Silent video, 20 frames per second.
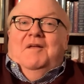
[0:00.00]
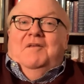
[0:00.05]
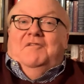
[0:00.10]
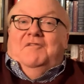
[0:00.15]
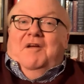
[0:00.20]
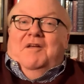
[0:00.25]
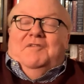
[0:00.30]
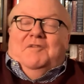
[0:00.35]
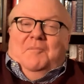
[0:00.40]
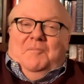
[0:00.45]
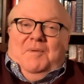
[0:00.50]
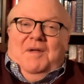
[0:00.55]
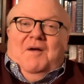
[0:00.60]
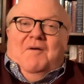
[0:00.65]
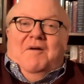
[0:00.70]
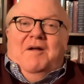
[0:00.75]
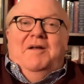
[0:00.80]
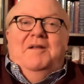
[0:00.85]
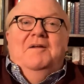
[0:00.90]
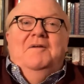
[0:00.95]
is less
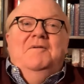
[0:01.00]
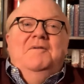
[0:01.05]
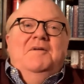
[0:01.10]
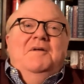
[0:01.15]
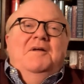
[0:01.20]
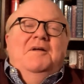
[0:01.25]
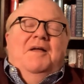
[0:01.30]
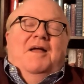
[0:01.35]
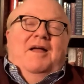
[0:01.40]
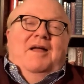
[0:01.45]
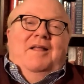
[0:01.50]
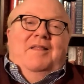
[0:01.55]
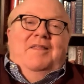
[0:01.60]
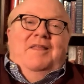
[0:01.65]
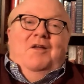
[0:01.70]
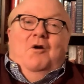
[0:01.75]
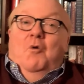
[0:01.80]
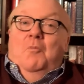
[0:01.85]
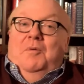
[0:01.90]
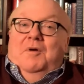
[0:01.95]
apparent
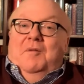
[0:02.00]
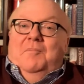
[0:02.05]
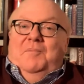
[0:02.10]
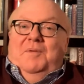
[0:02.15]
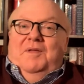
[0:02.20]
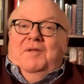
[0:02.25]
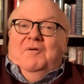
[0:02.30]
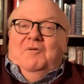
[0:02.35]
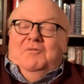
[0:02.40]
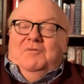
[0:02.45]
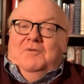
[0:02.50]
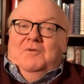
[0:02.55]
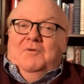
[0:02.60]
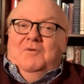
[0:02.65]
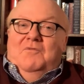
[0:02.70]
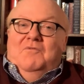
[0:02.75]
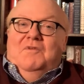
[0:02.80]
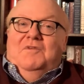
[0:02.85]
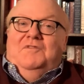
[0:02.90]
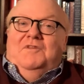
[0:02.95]
and the open appeal
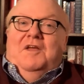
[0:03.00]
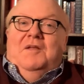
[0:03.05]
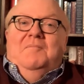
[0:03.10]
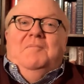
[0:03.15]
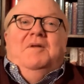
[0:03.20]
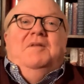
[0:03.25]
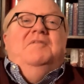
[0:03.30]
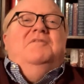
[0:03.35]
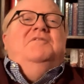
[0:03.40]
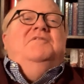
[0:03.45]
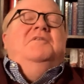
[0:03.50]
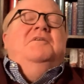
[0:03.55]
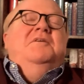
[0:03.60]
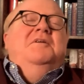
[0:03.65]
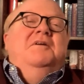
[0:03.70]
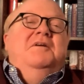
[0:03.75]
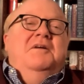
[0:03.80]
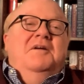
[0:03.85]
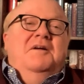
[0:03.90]
to resentments